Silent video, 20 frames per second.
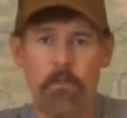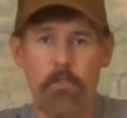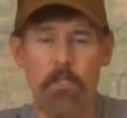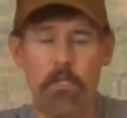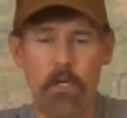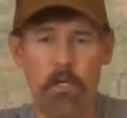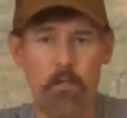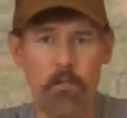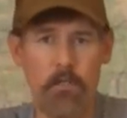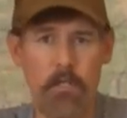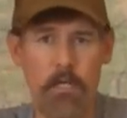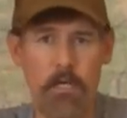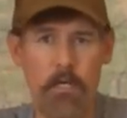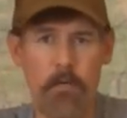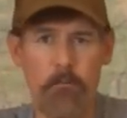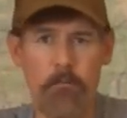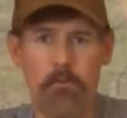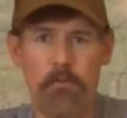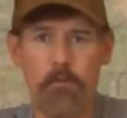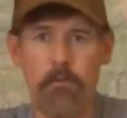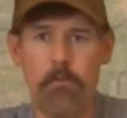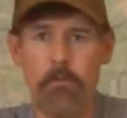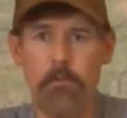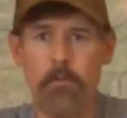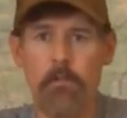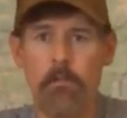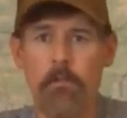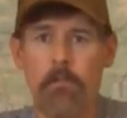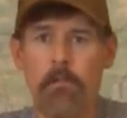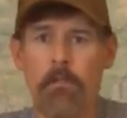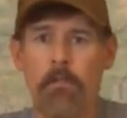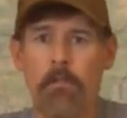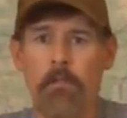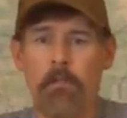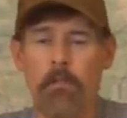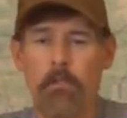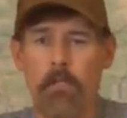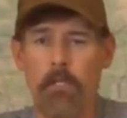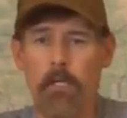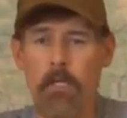in our camps,
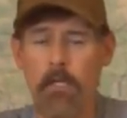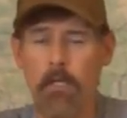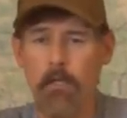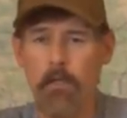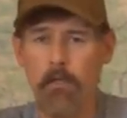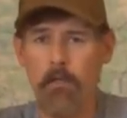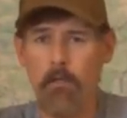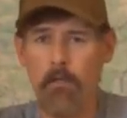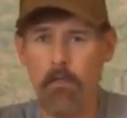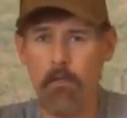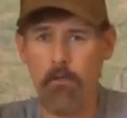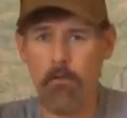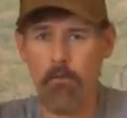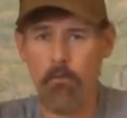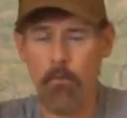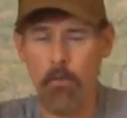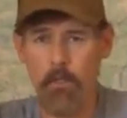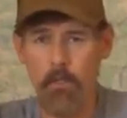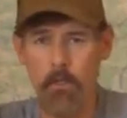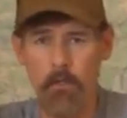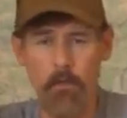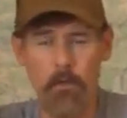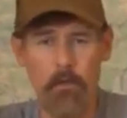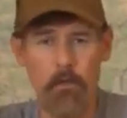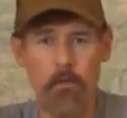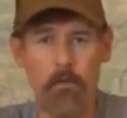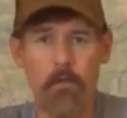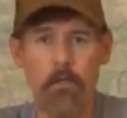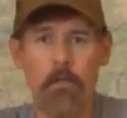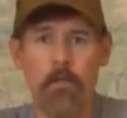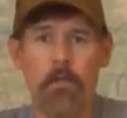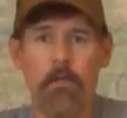and we are